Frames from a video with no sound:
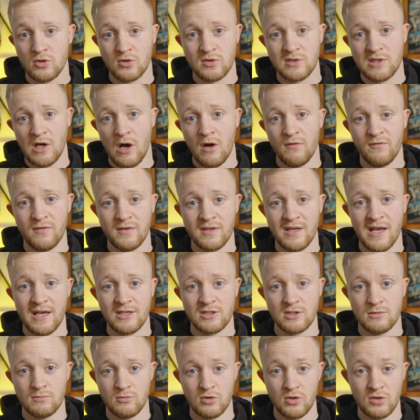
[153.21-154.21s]
yourself and get
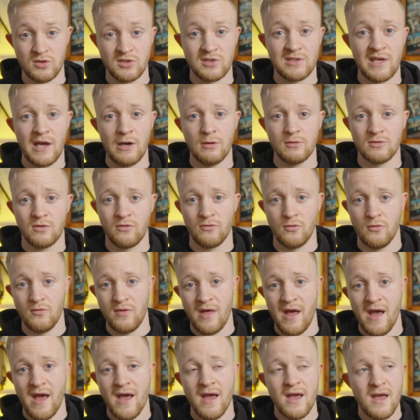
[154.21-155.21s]
some good sales through
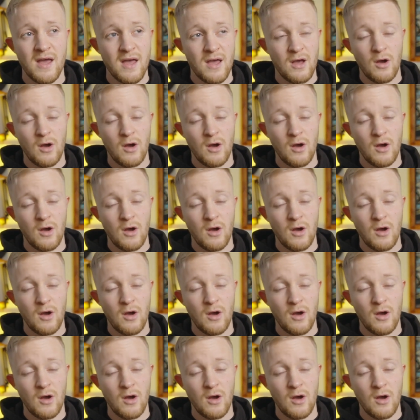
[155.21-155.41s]
there,